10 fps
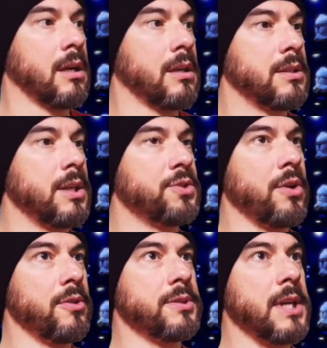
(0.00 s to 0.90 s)
So they're
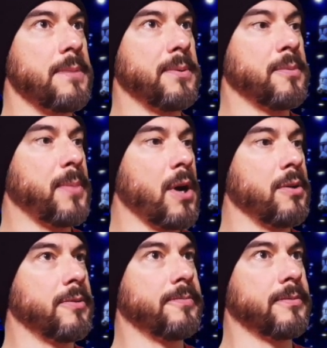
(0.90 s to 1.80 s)
trying to escape on the
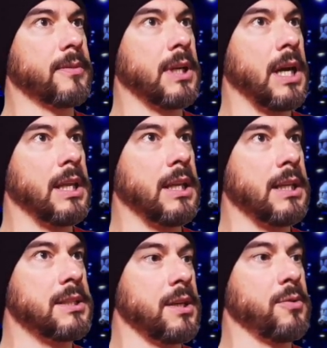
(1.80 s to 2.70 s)
boat, and then
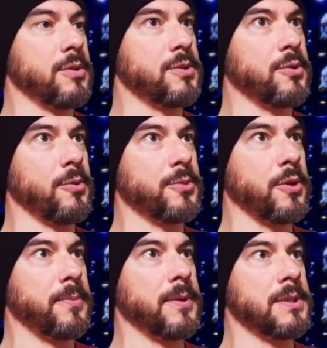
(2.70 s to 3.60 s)
they see all the
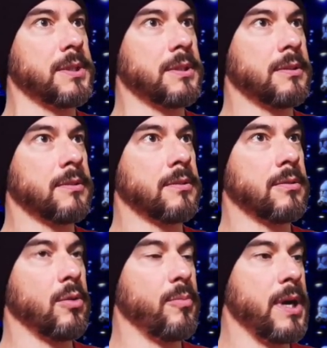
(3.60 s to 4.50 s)
stormtroopers,
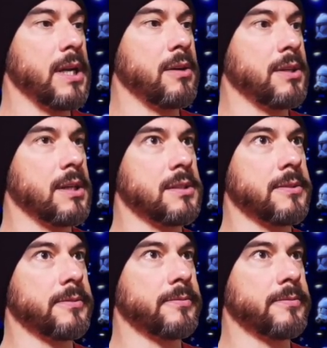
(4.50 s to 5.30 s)
or Mando does.